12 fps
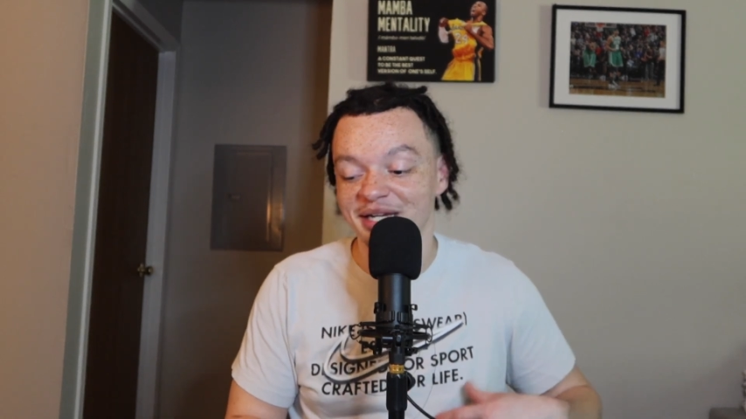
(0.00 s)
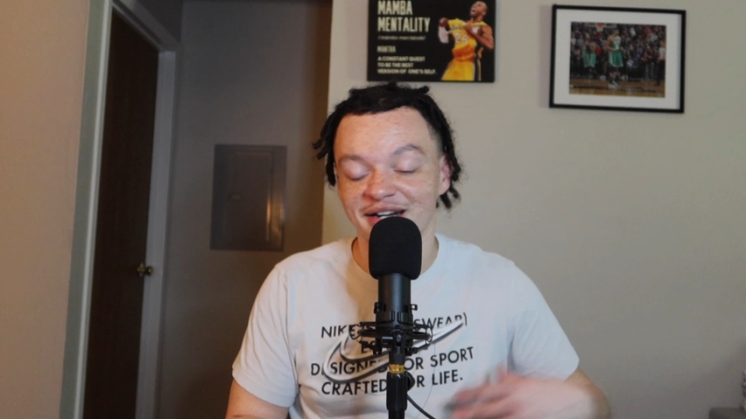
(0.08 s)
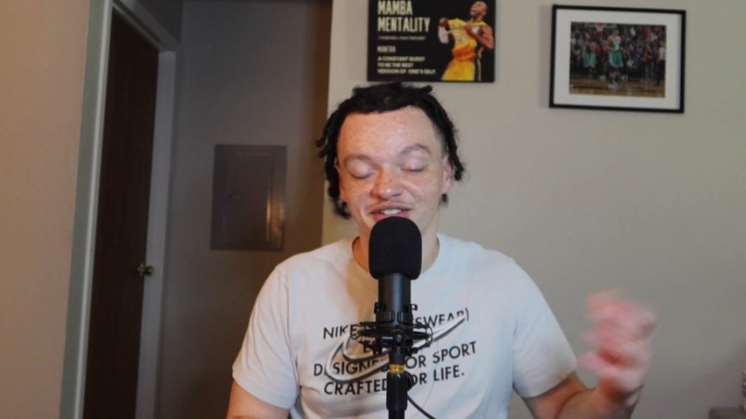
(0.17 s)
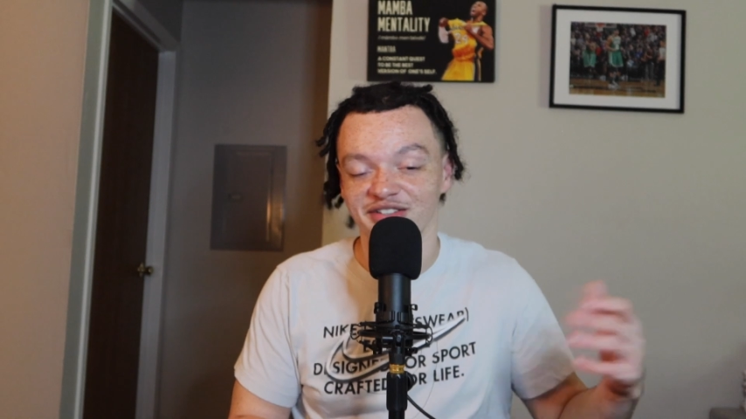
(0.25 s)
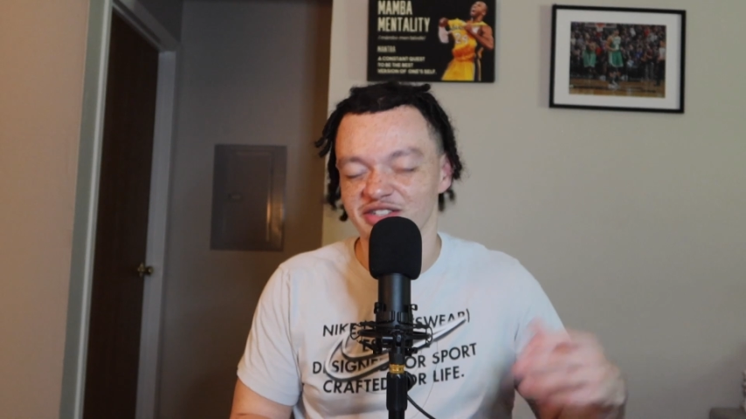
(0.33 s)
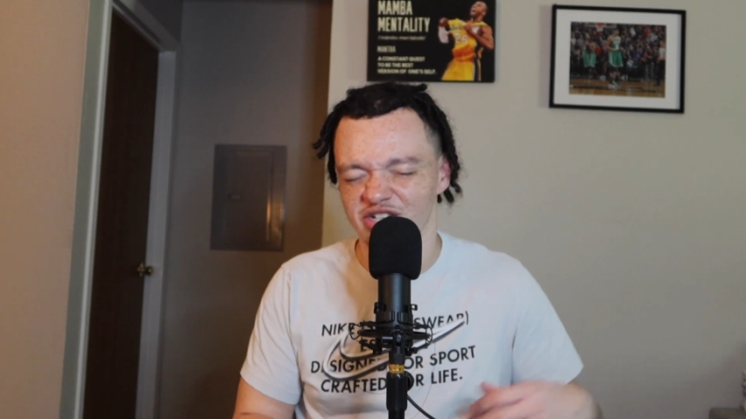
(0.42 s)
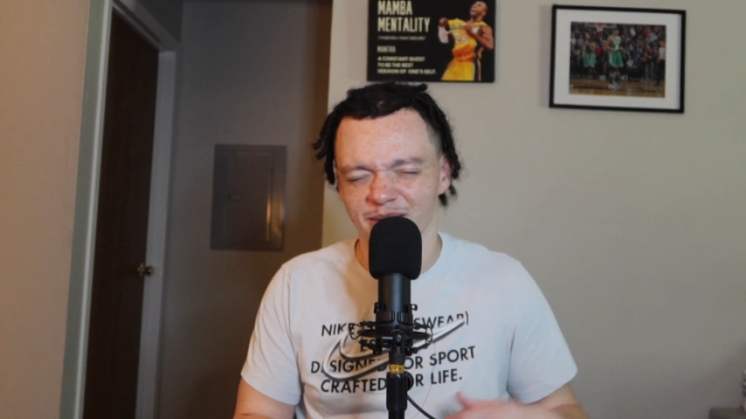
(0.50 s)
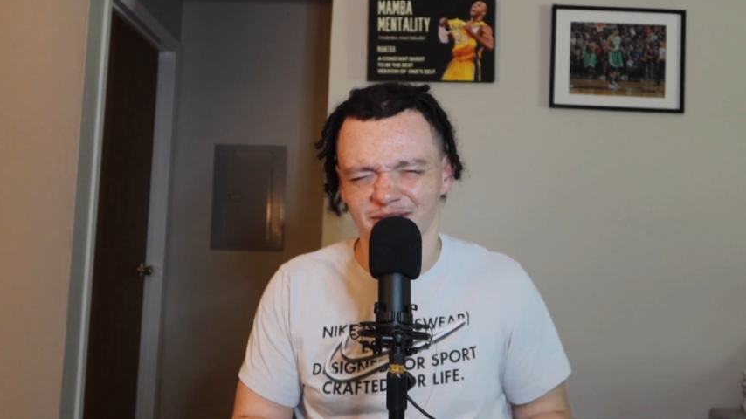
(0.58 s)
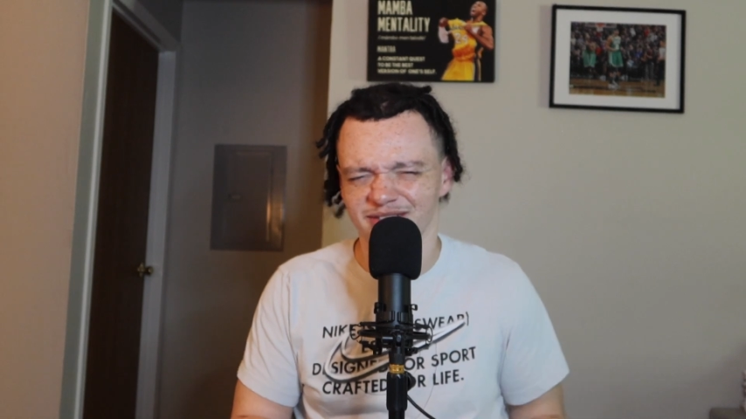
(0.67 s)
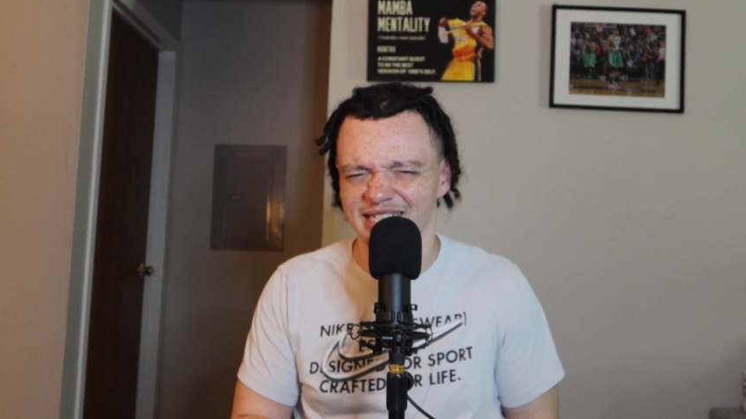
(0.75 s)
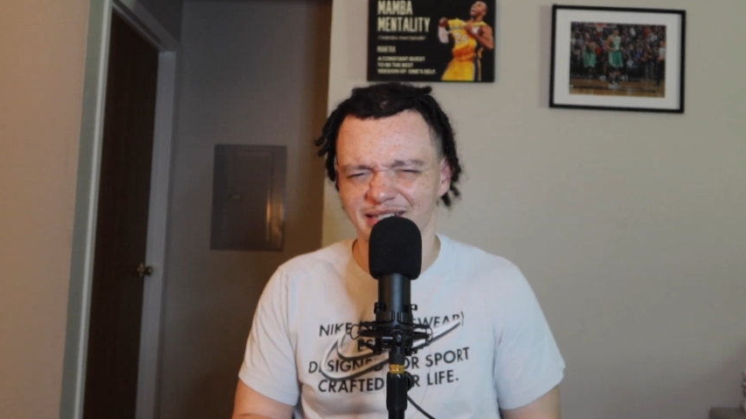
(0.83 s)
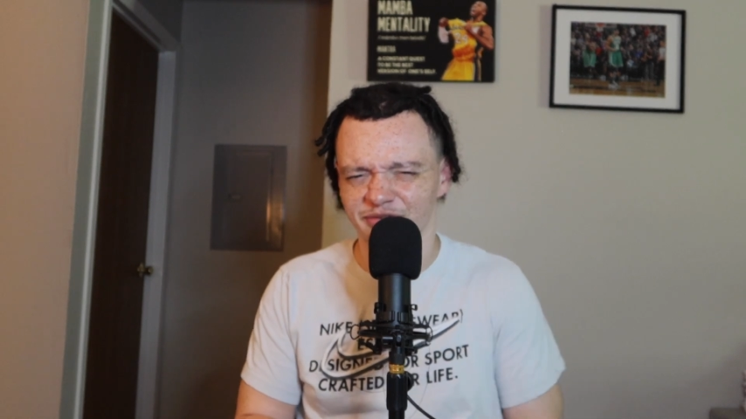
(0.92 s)
any of these jobs, I'll
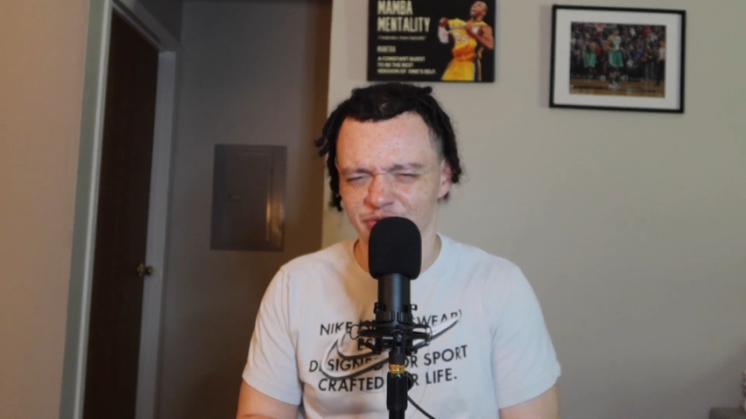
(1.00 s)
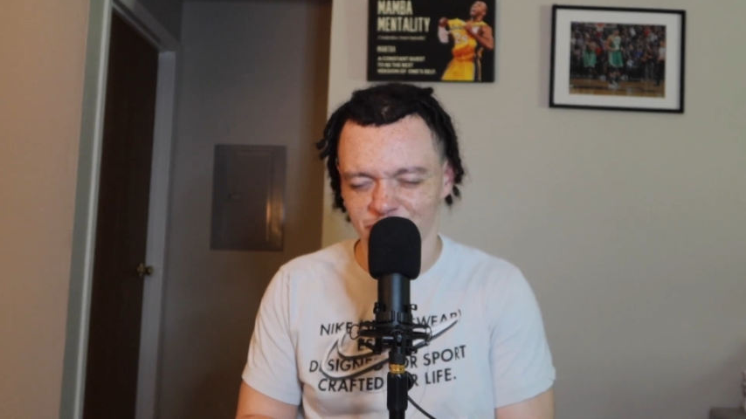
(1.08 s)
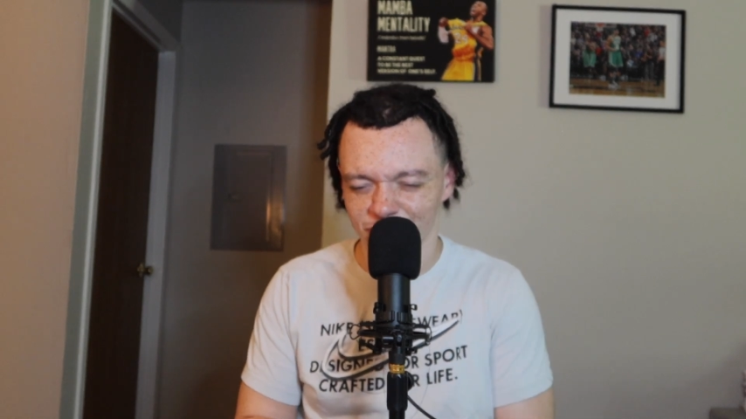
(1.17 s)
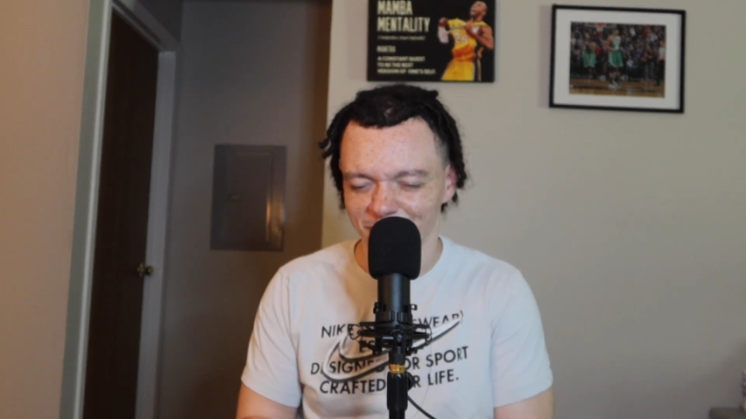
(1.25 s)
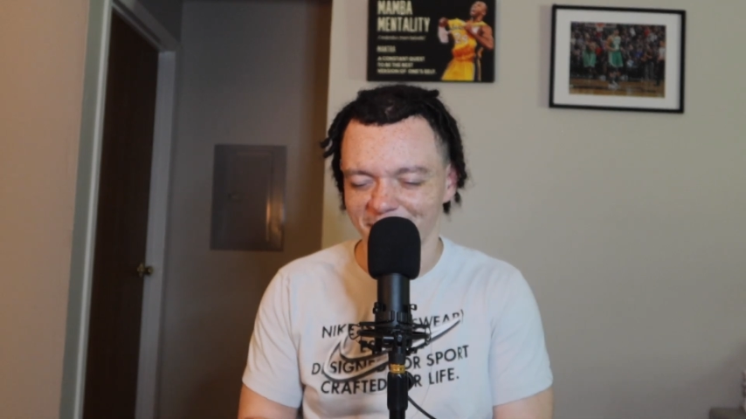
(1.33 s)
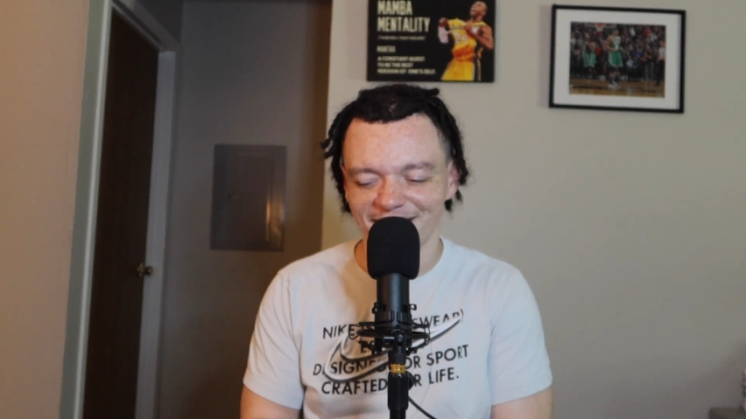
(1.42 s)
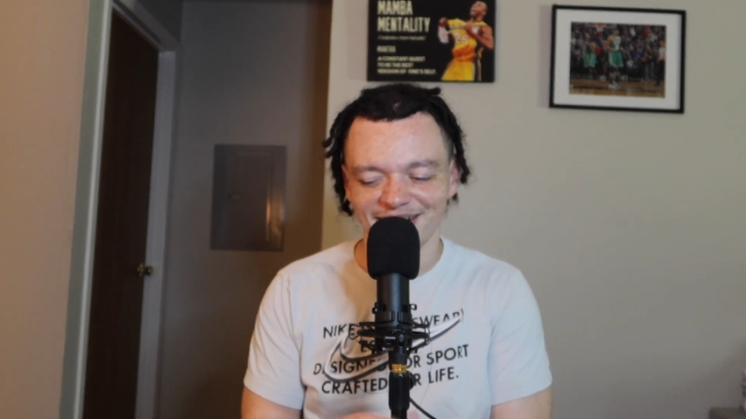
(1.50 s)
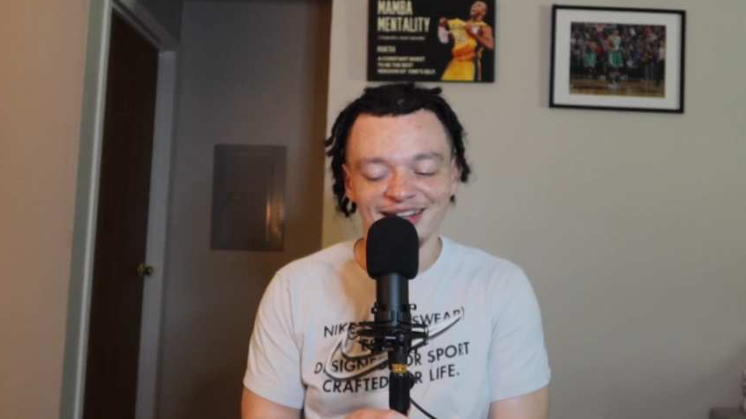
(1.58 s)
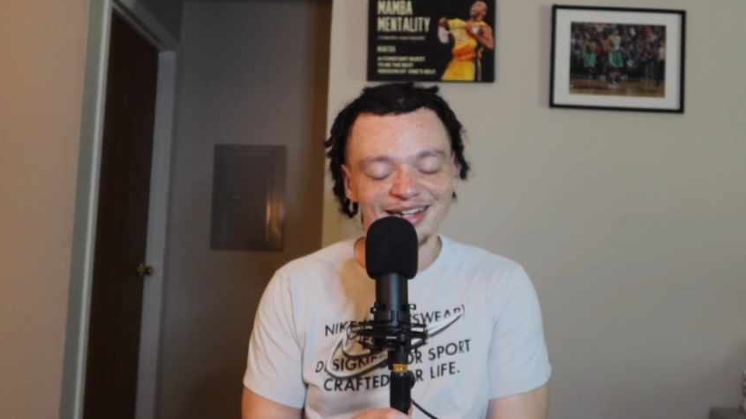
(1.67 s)
take them for sure, man.